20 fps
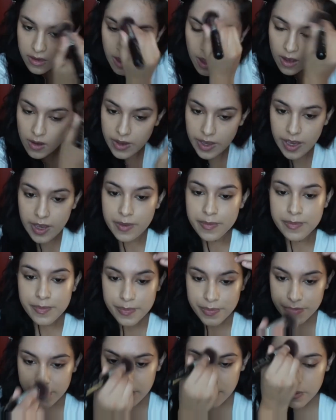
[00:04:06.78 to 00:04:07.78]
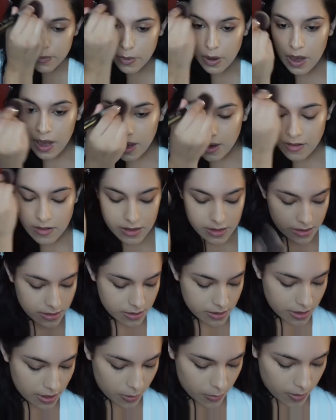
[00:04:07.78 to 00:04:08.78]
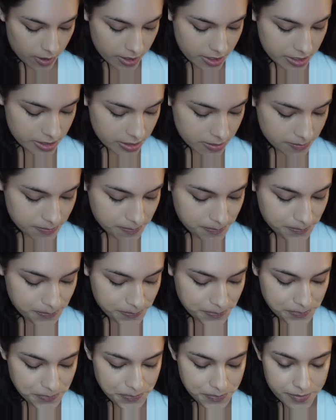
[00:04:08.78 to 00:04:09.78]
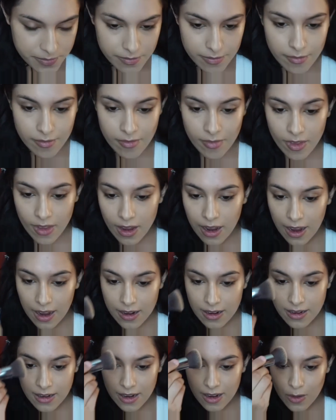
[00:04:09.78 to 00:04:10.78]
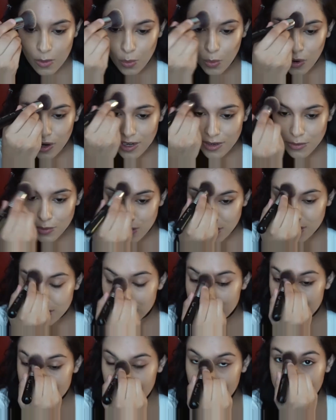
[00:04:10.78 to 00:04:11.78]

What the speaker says: Oh yeah, well, I was in Ciudad Juarez. I don't know what it was.